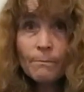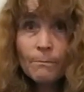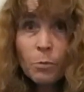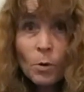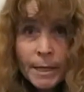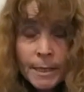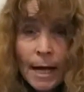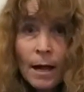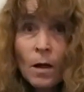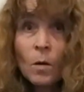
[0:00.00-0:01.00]
point
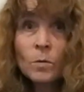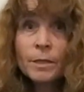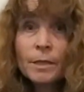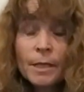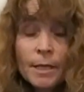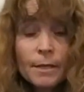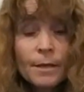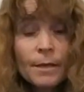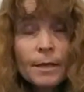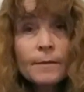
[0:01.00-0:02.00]
out
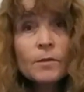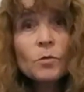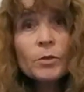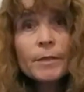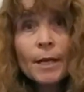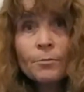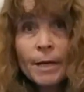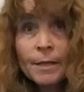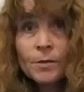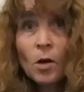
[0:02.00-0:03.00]
that these suicide
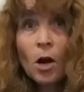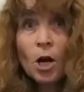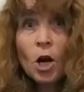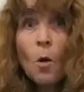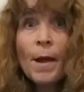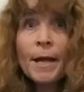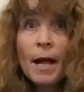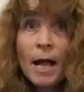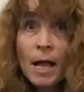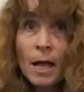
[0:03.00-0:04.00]
rates are going
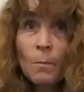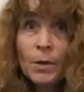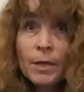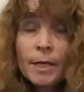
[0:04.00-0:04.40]
up